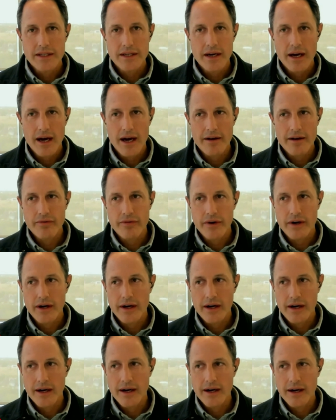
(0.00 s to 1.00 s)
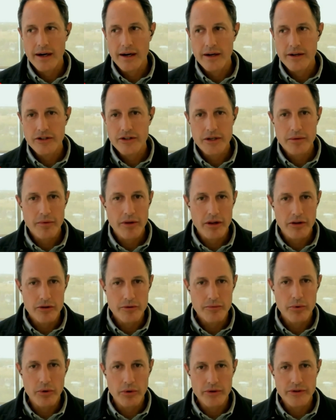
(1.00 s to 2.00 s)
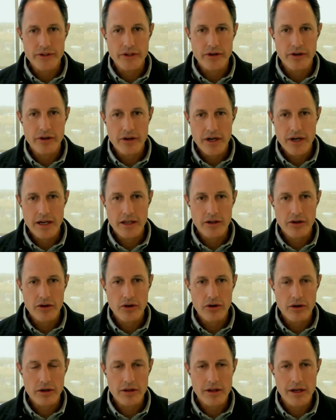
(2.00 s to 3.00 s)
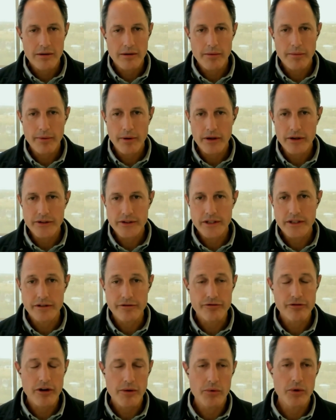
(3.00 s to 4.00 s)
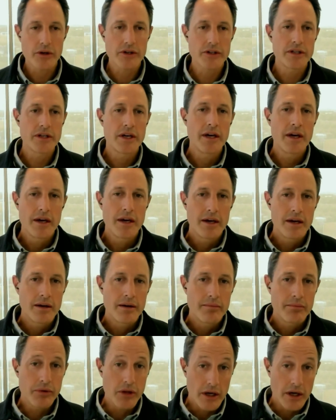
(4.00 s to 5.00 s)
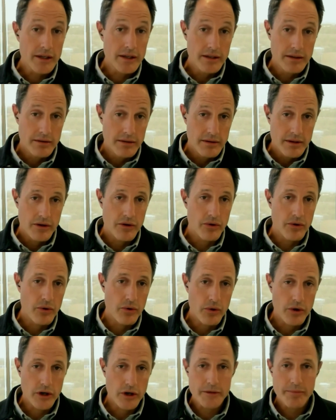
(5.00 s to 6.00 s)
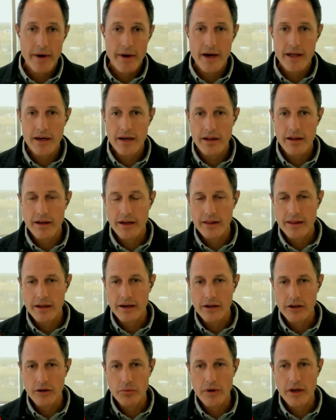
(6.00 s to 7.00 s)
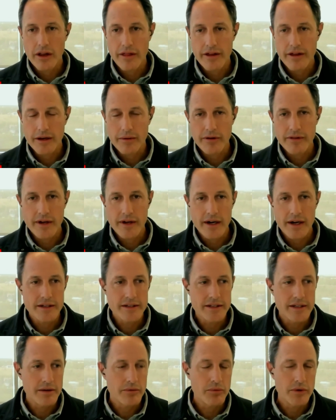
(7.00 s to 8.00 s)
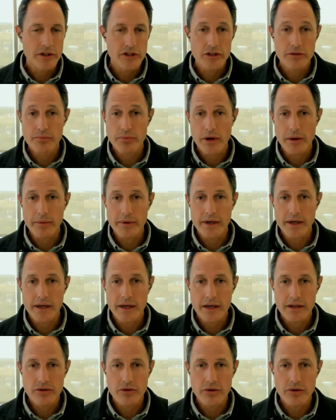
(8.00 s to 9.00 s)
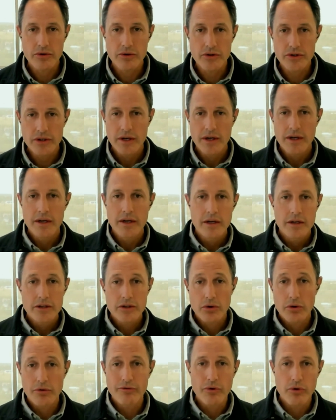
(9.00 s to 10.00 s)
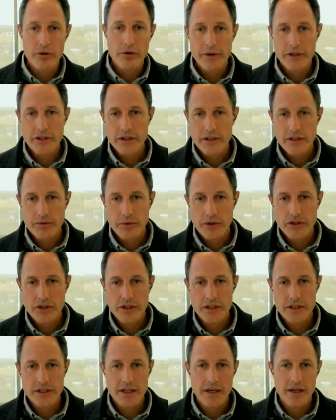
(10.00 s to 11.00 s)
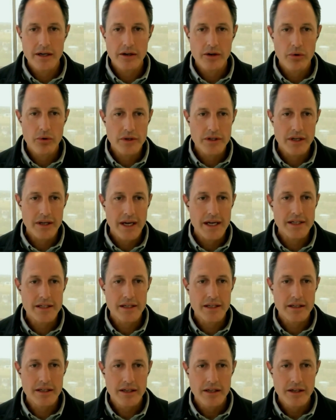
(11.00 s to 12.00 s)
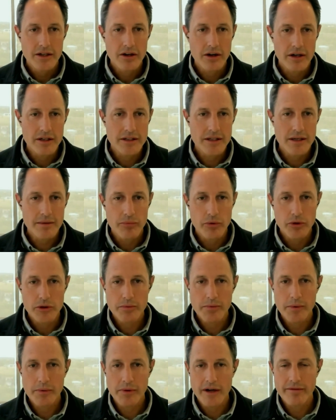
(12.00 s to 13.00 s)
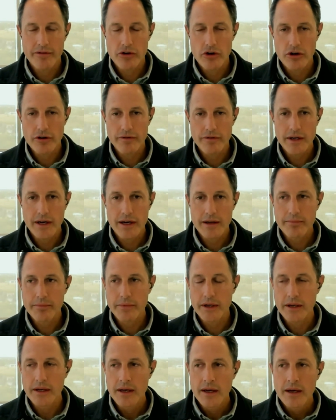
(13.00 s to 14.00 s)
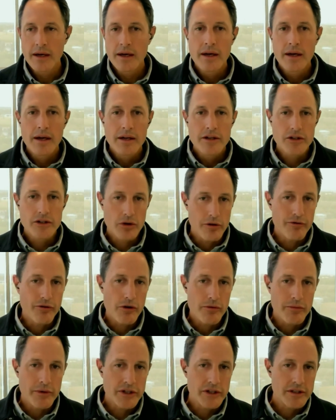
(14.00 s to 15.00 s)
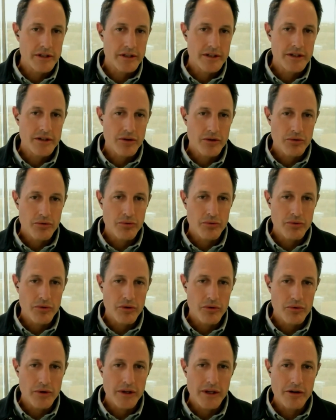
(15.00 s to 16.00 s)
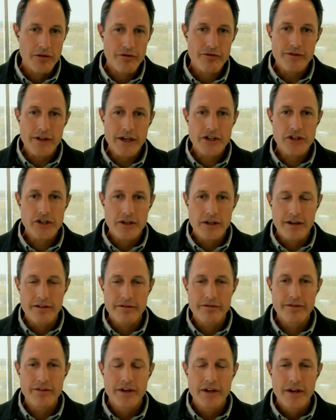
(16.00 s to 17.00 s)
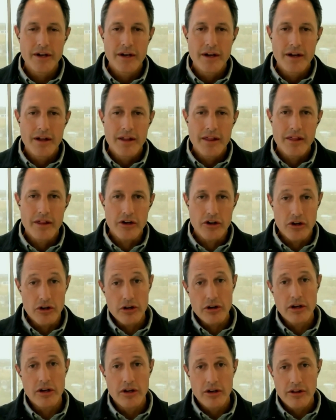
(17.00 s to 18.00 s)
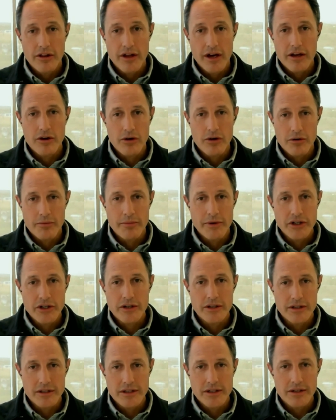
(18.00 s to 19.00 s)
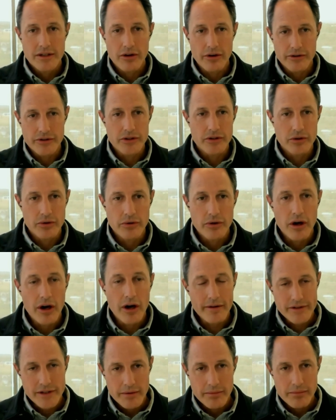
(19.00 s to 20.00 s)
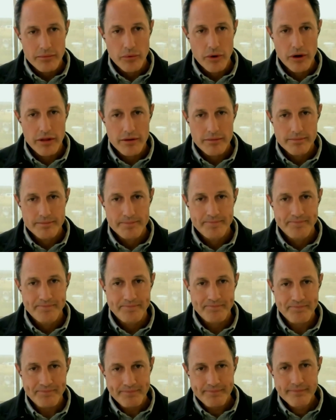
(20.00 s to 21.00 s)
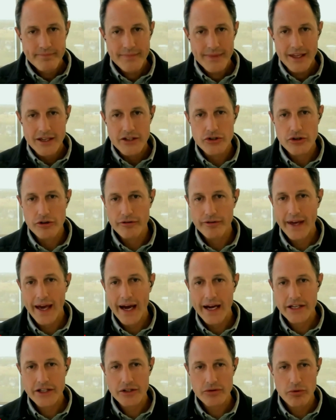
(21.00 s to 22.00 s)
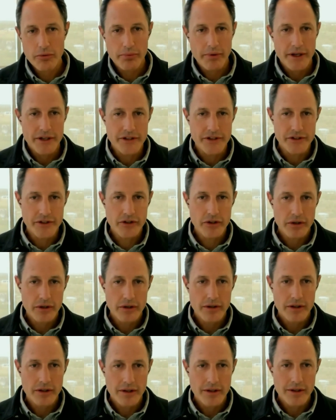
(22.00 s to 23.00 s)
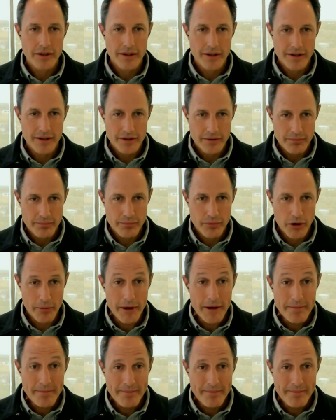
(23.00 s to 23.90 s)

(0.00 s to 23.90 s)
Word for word: to have uh, some of the loopholes that are in current climate policies and frameworks plugged or, or expanded. I think that a good way to think about that is that we should probably introduce scope four emissions, which is, uh, of course, a nascent concept. Most people haven't heard of it yet, but scope four emissions are, are really a reflection of the good that your emissions also offset with. Mm-hmm. So if gas replaces, pardon me?